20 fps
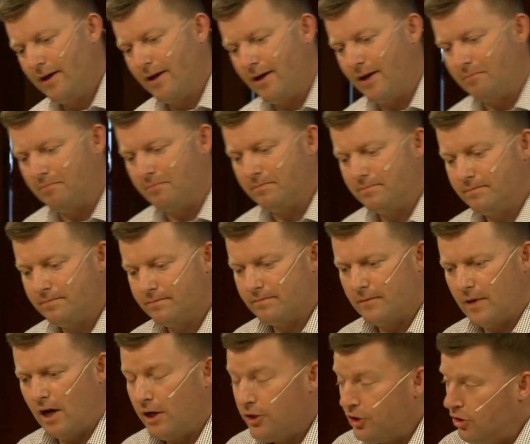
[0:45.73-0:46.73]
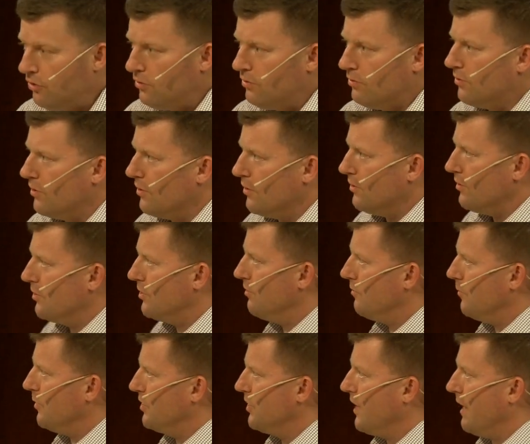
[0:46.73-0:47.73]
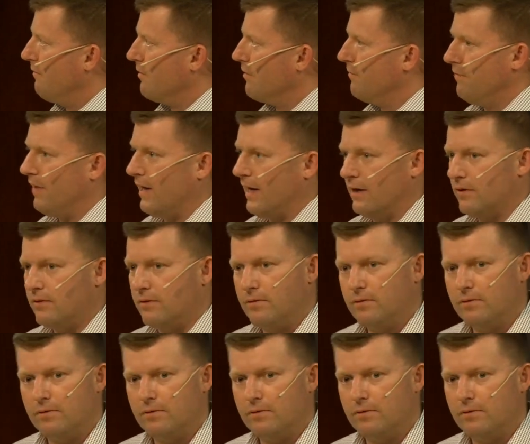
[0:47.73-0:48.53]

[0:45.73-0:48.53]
I knew that she would be sharing a flat